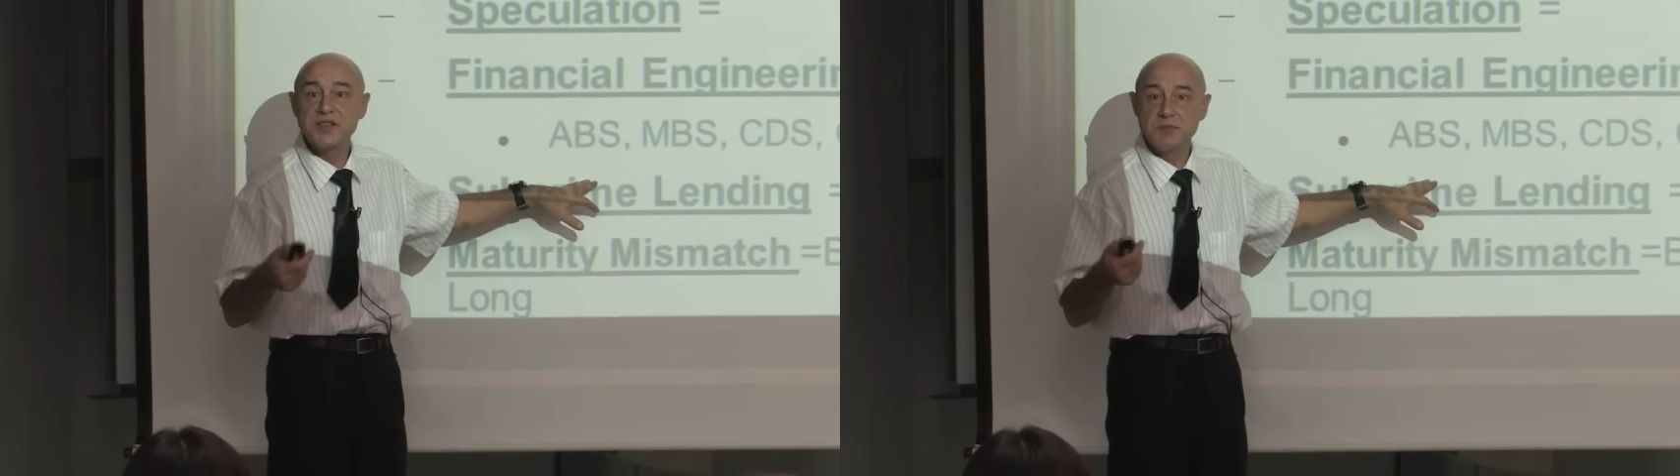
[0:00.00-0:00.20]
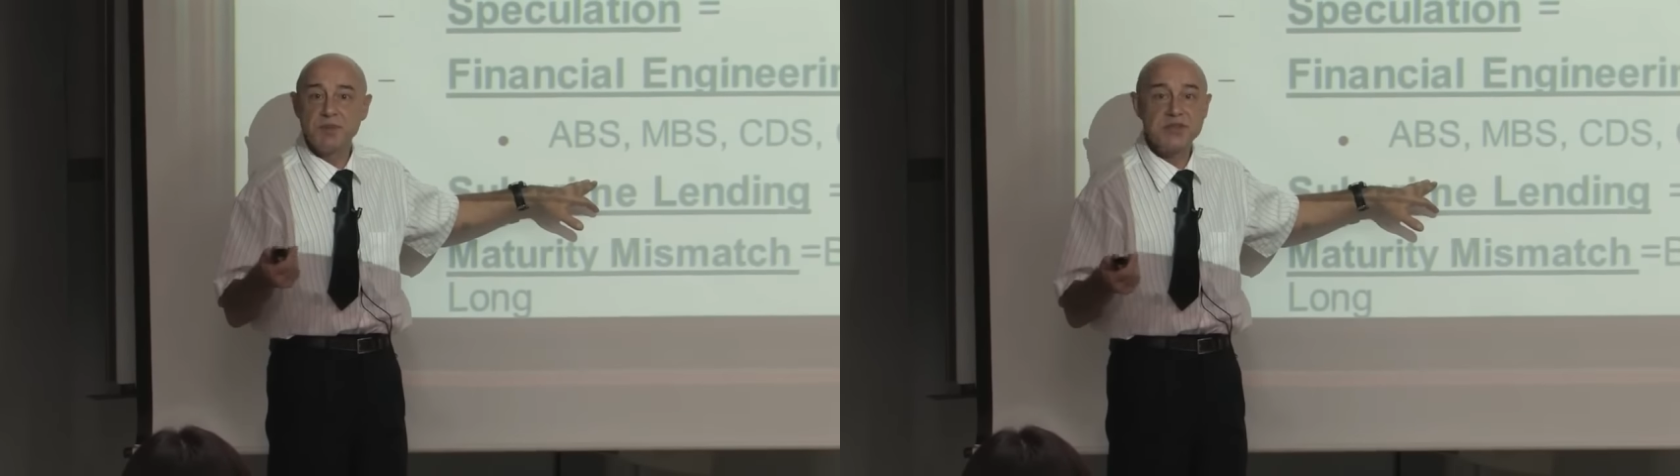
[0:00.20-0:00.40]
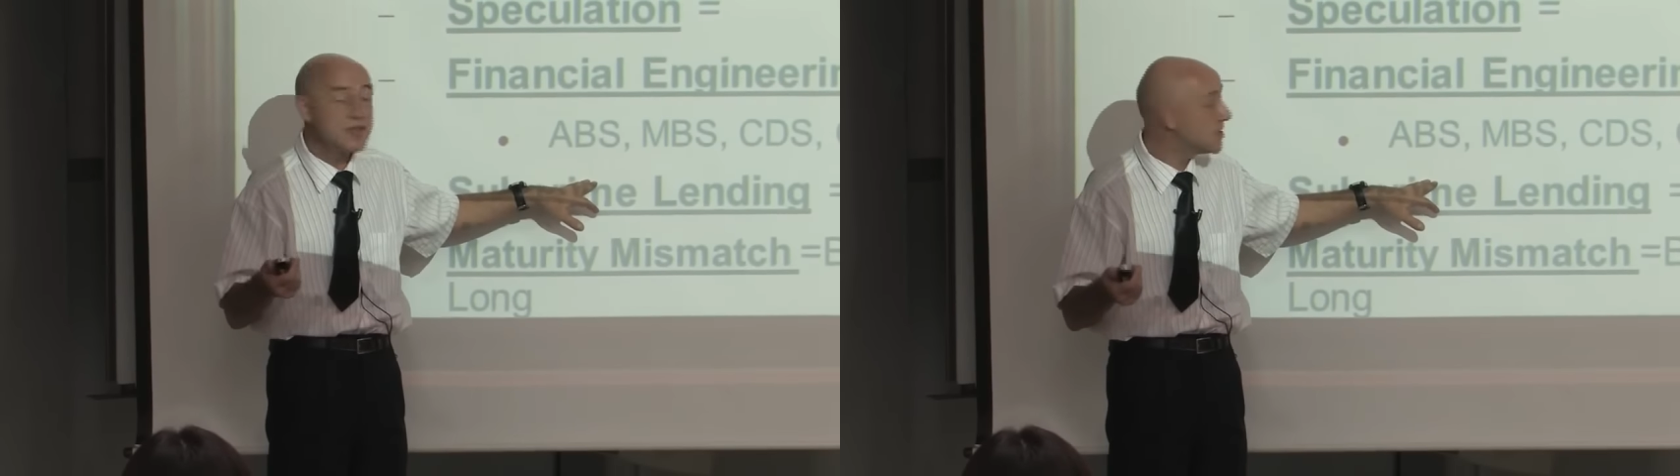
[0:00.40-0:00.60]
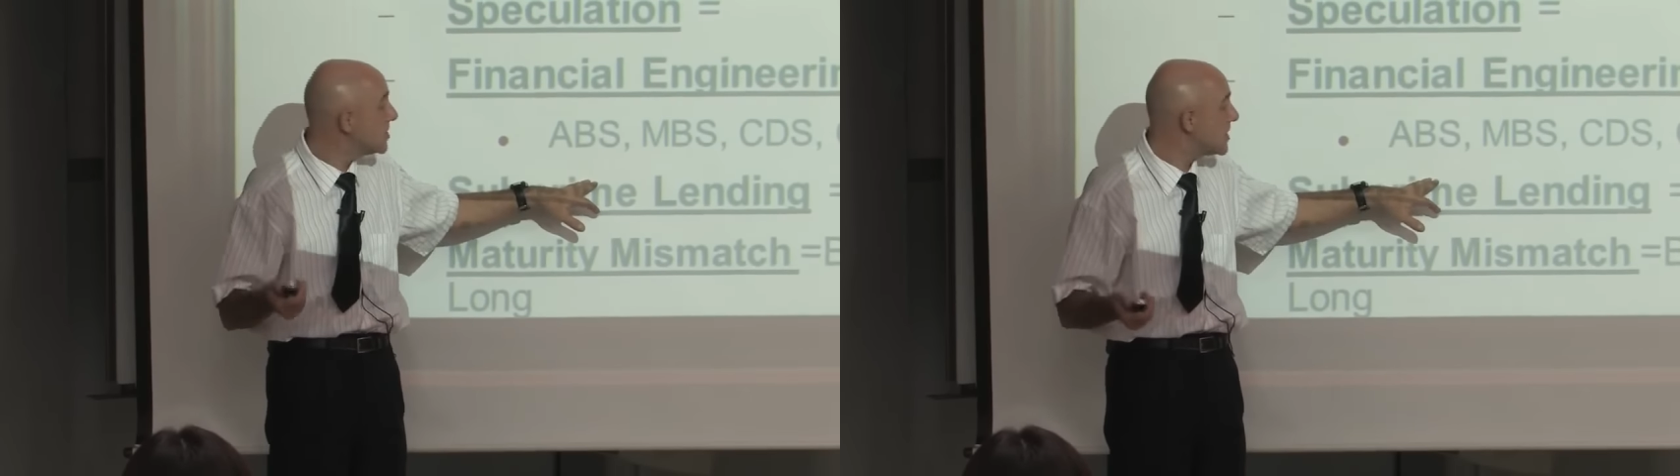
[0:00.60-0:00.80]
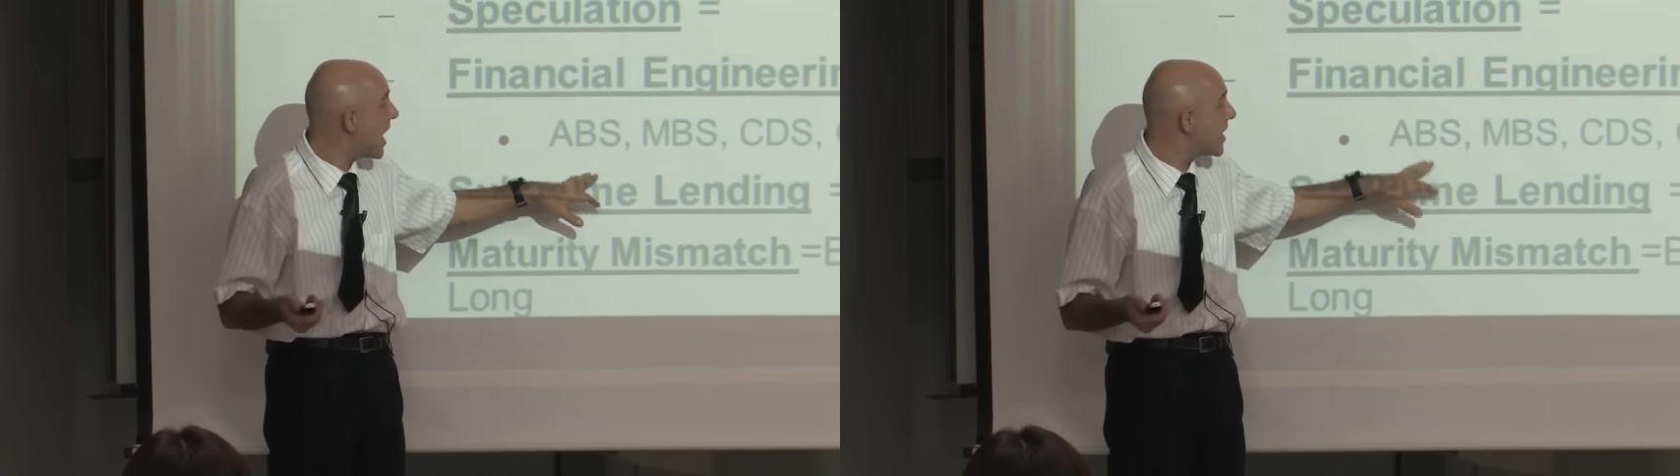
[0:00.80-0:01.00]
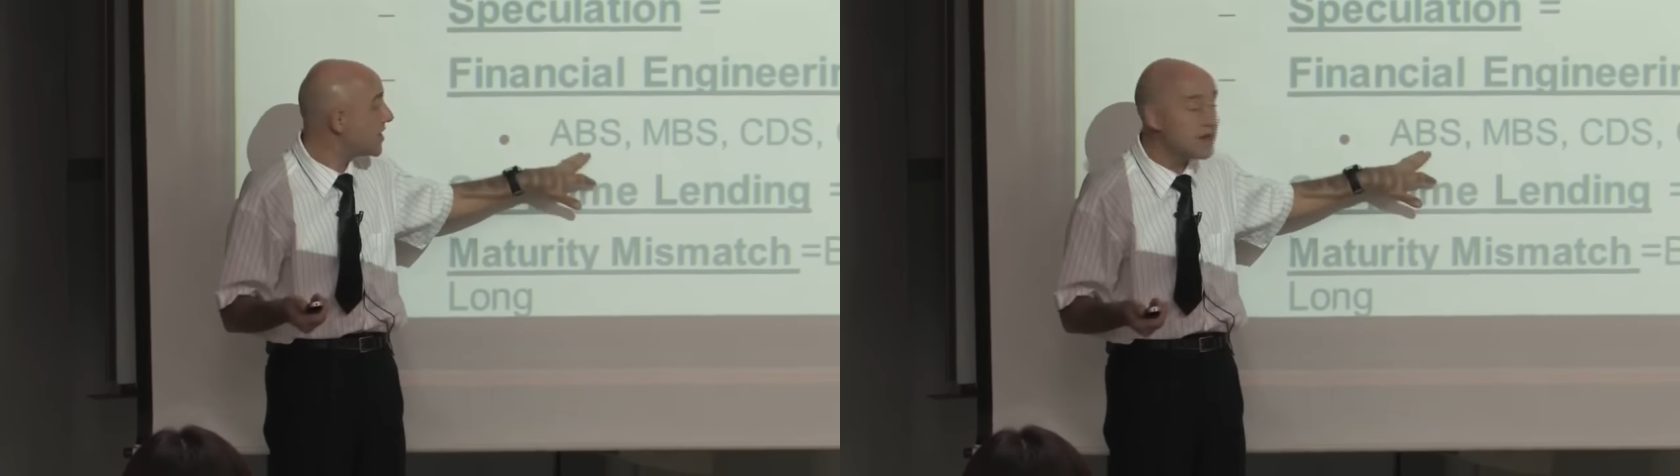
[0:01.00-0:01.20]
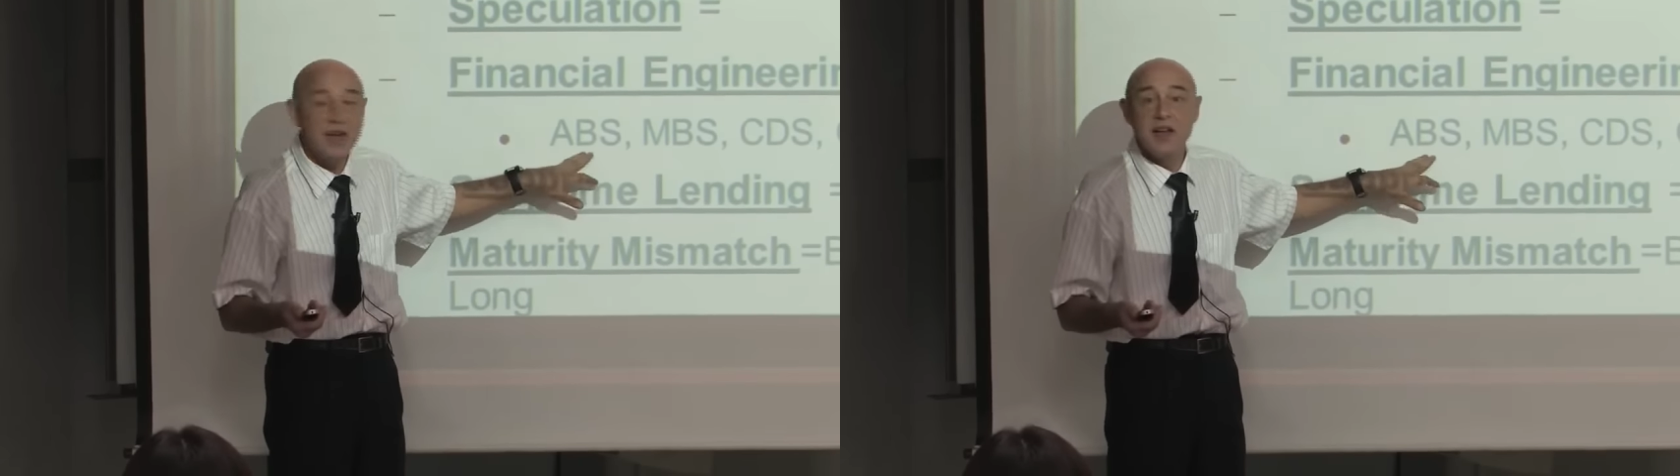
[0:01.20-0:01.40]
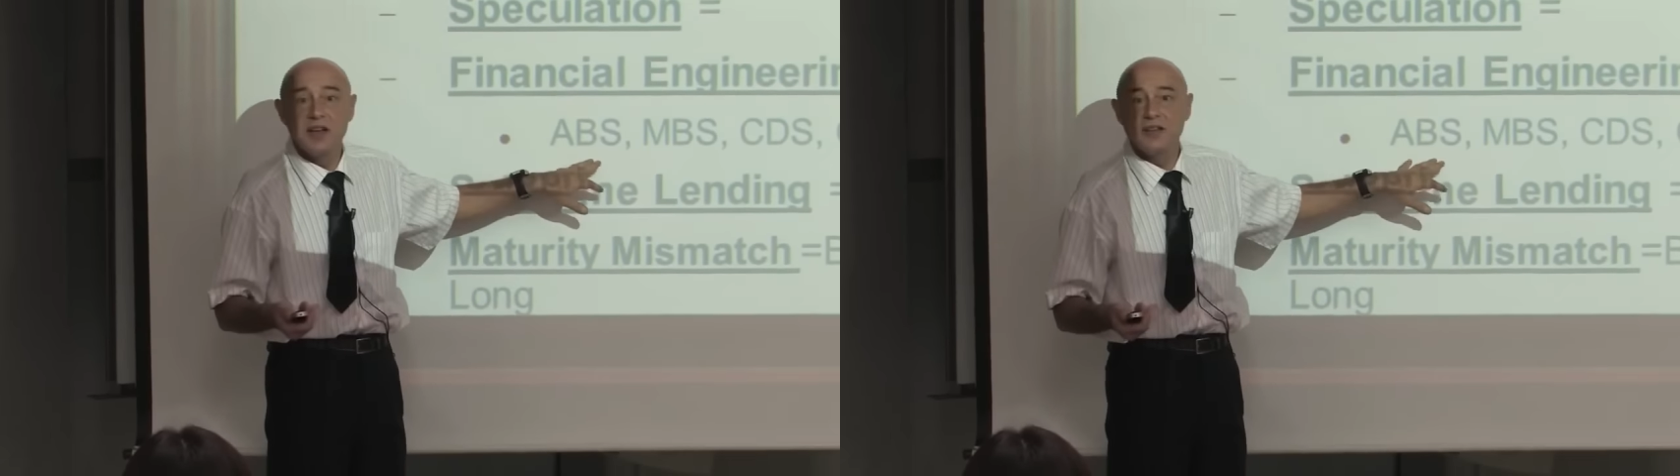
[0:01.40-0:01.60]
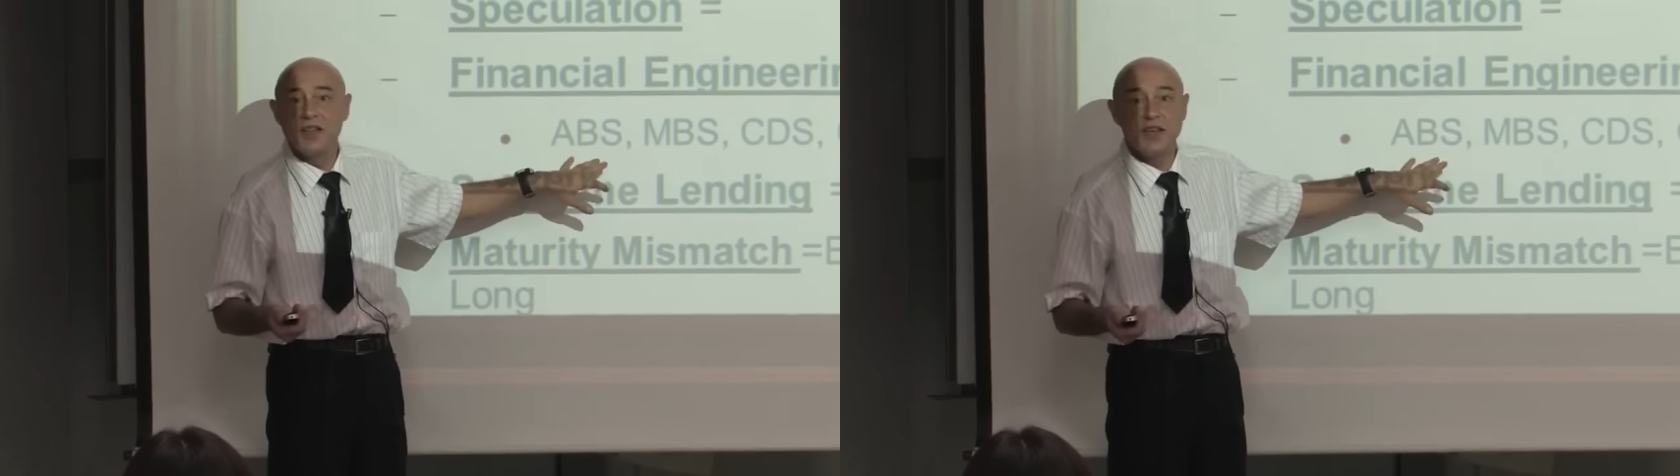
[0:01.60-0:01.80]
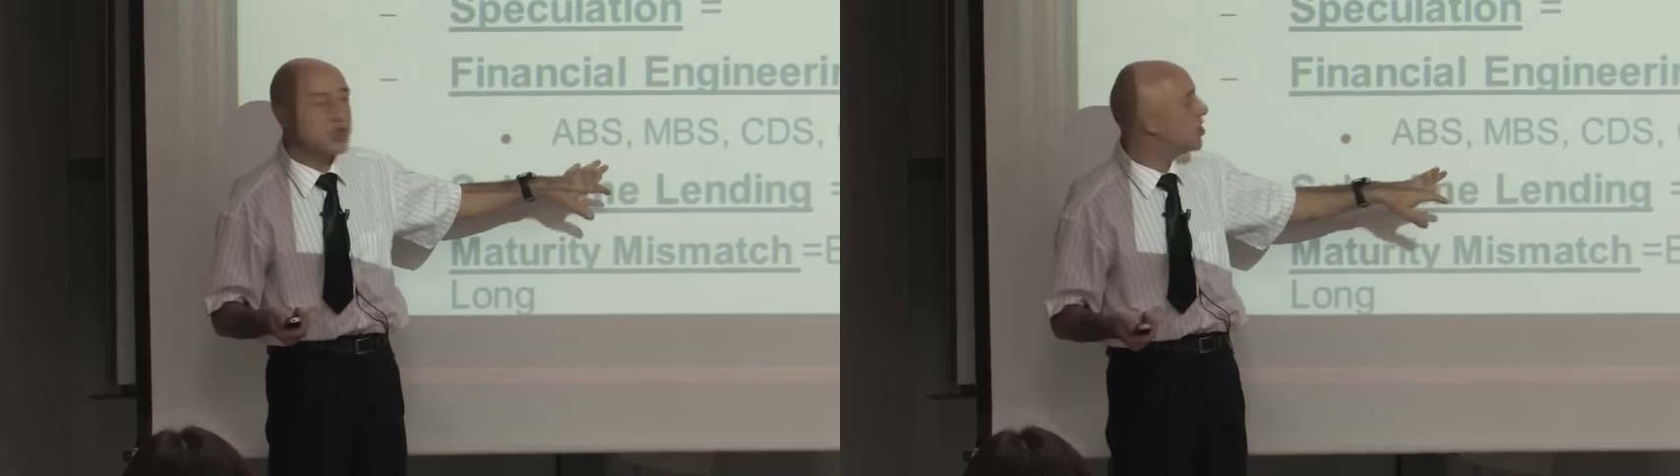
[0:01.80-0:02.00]
and businesses, I can
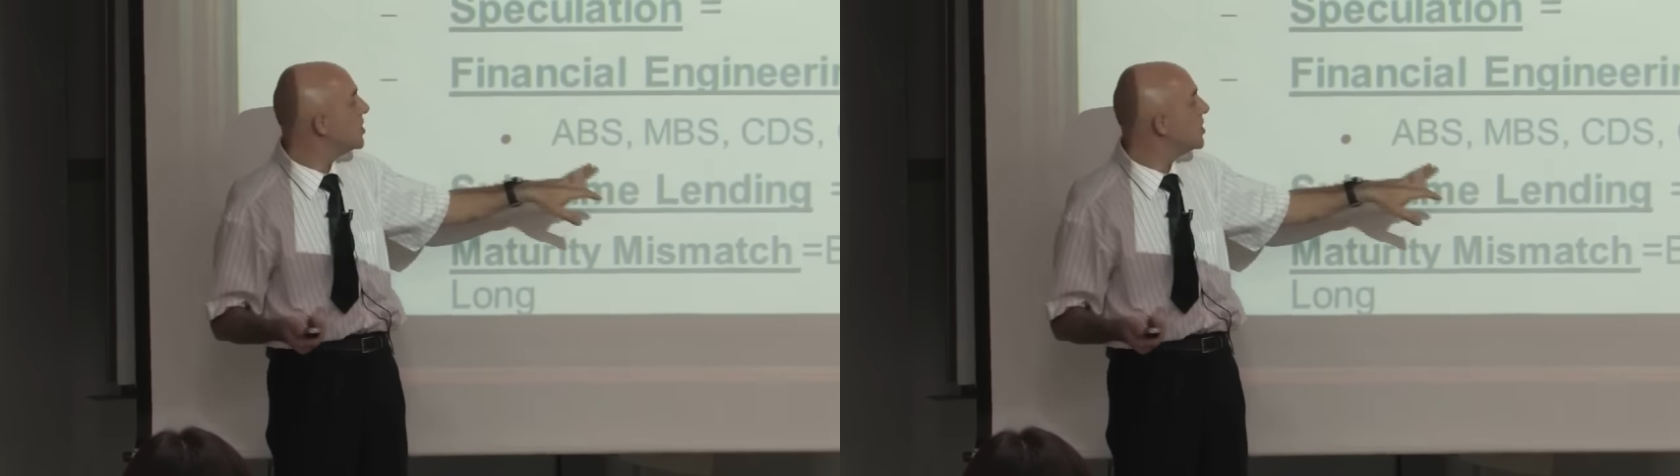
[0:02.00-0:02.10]
teach